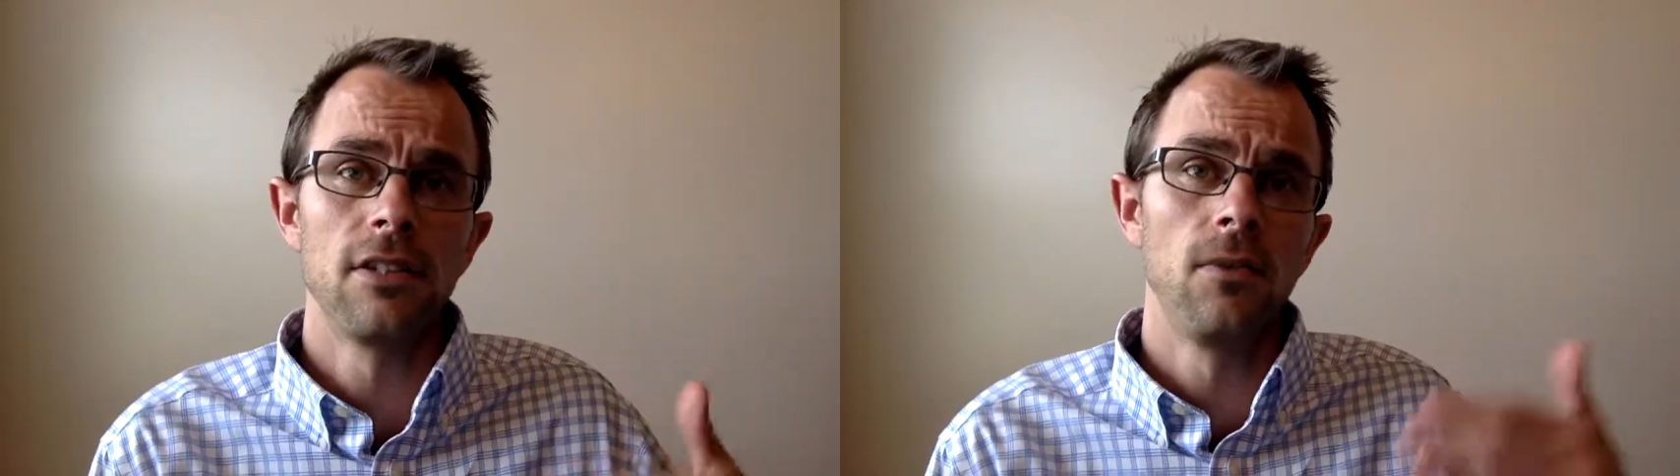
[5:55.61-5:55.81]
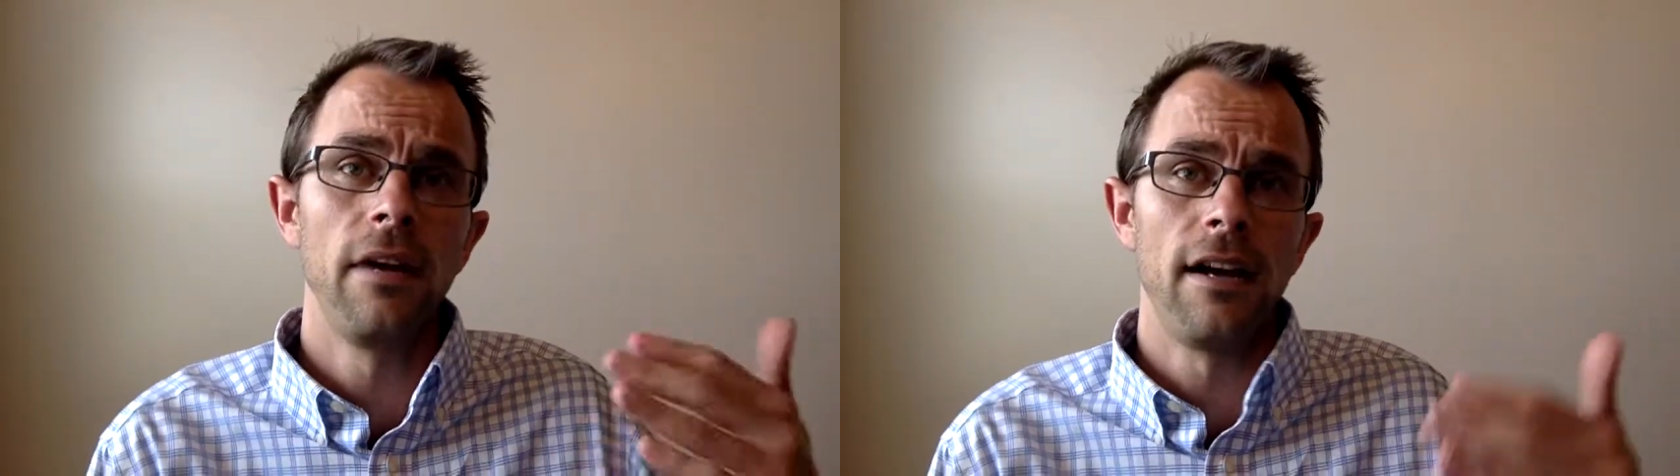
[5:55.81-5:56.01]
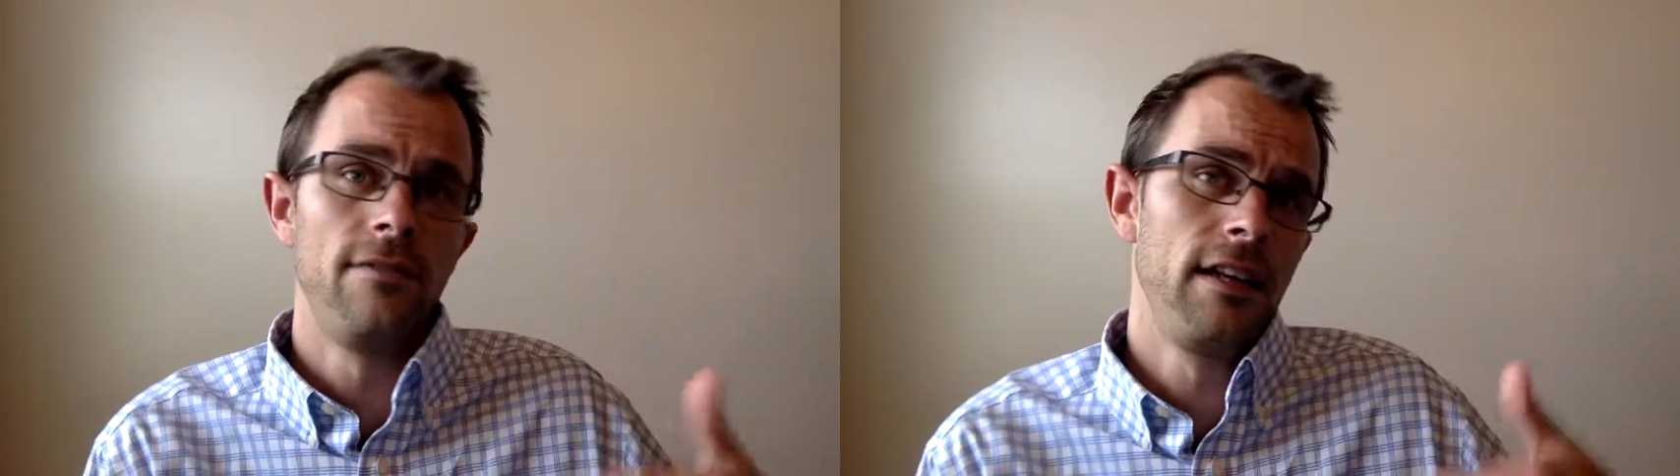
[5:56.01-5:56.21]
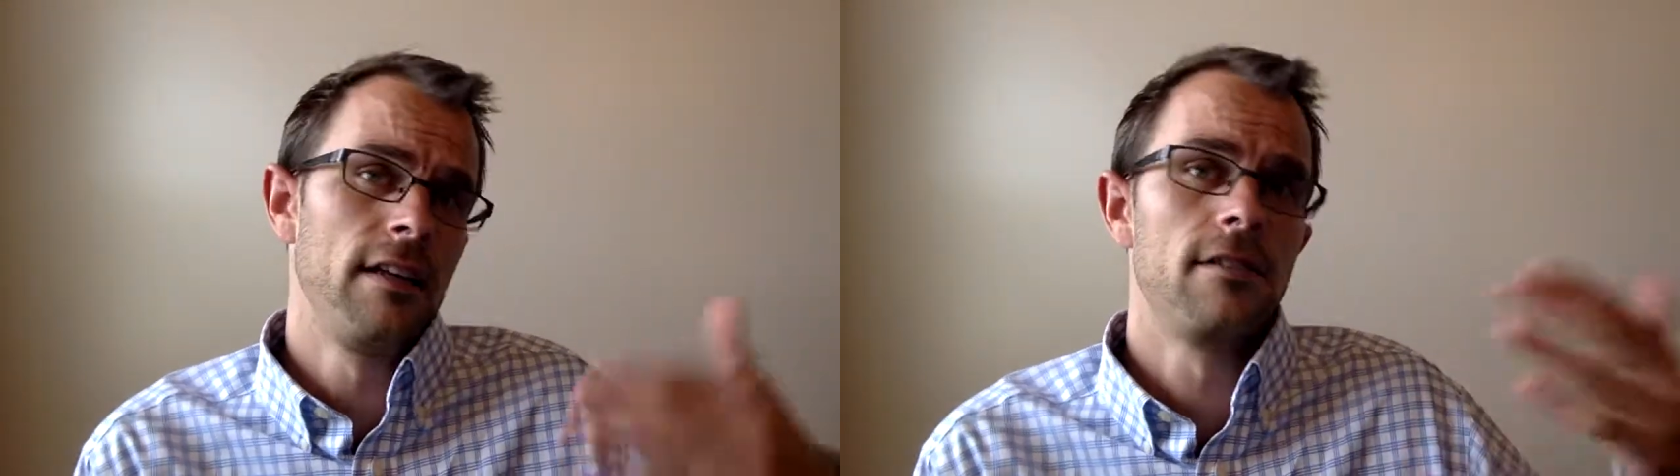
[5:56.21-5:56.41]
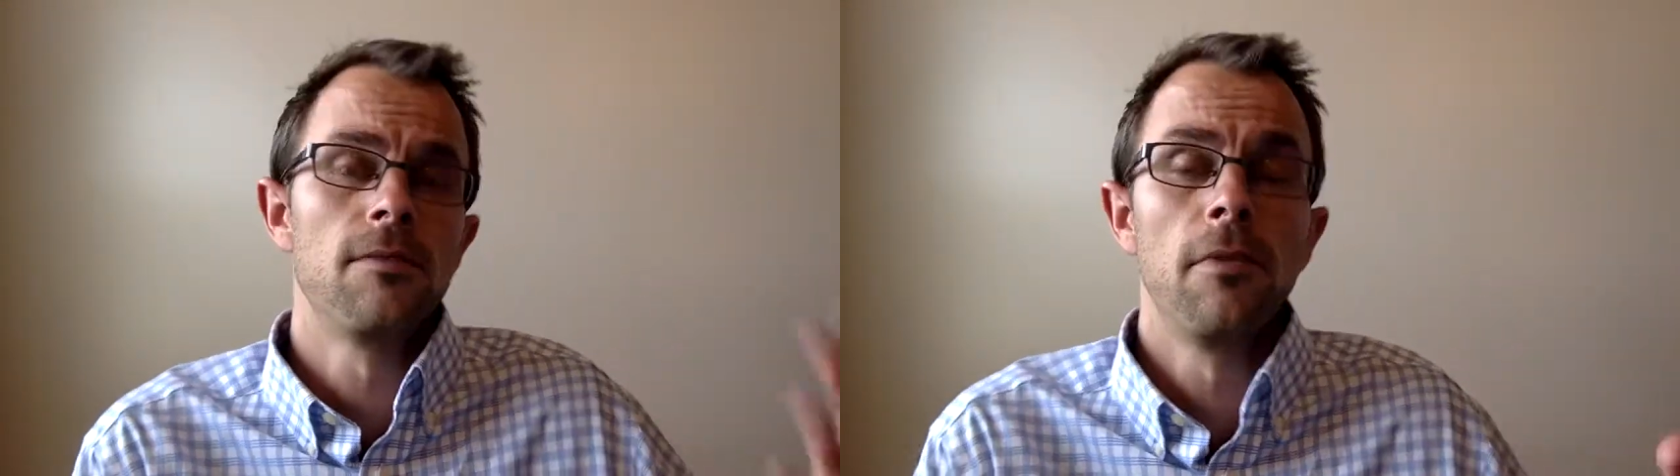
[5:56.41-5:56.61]
So we have like
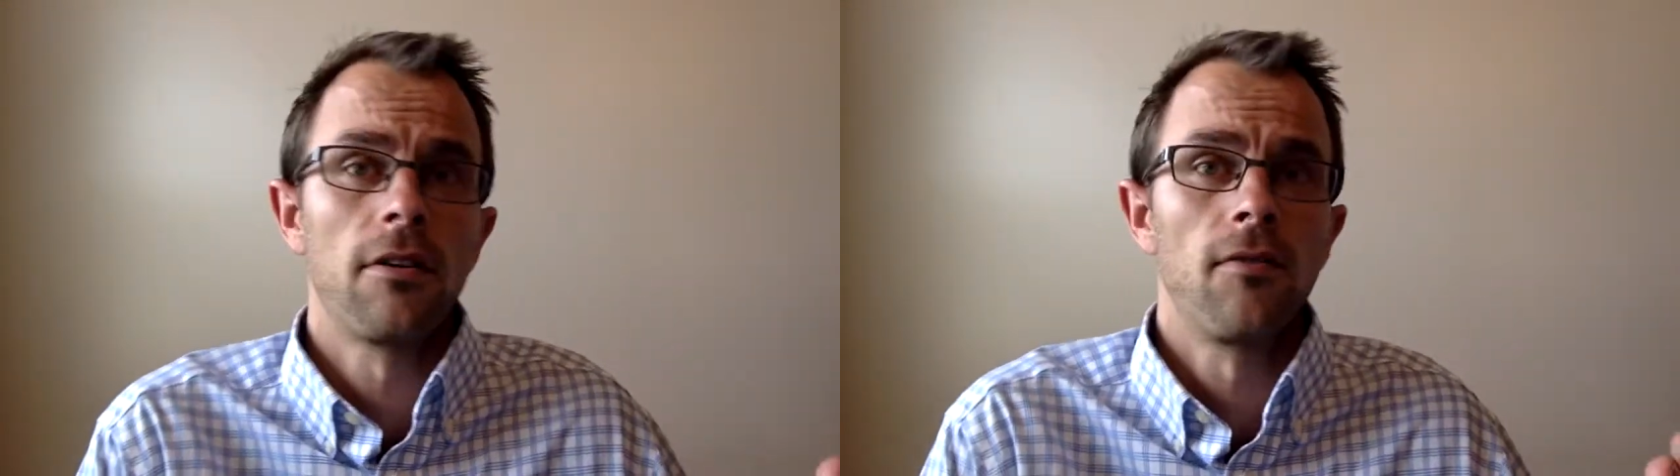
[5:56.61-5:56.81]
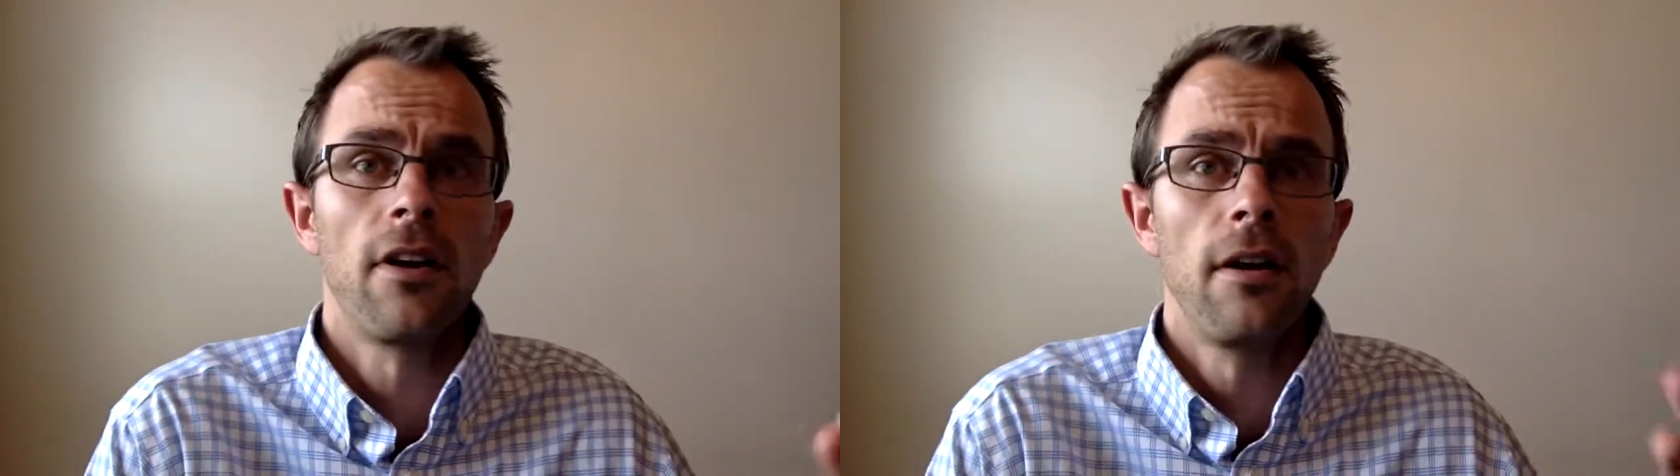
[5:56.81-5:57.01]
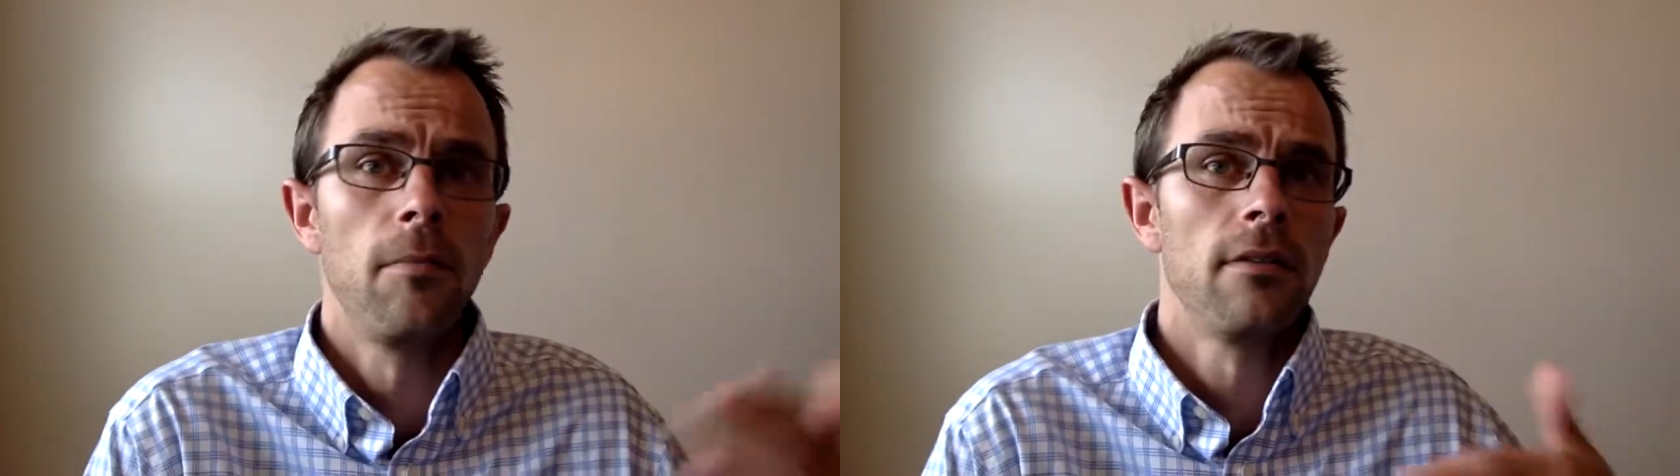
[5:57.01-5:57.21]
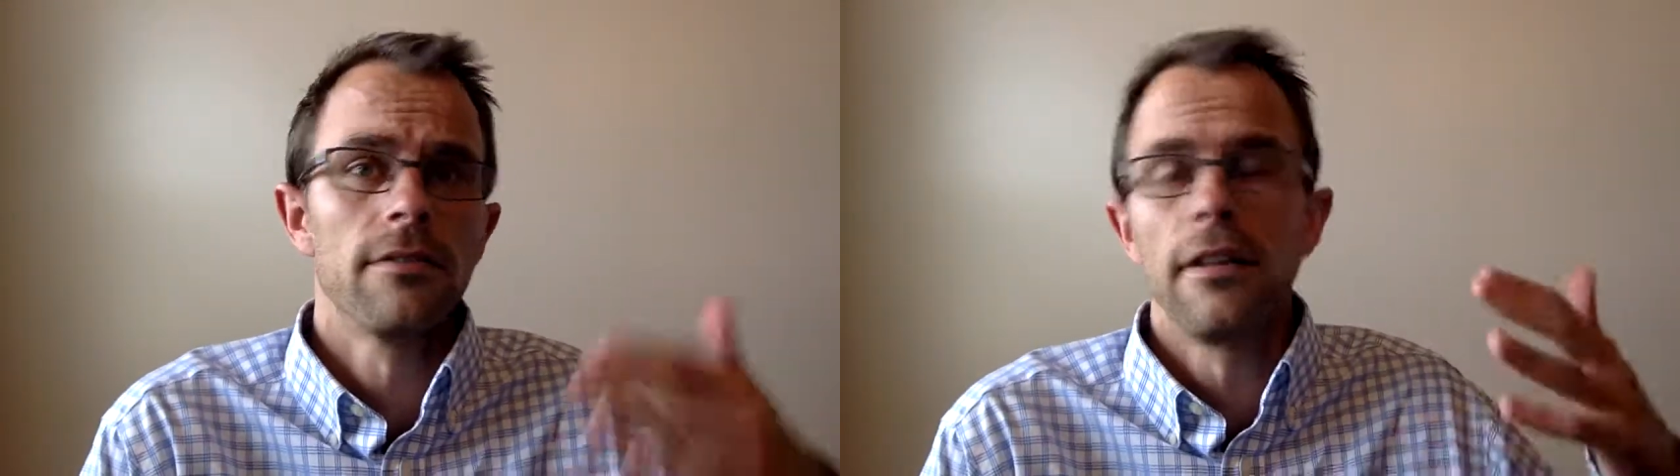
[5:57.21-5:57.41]
instrumental variables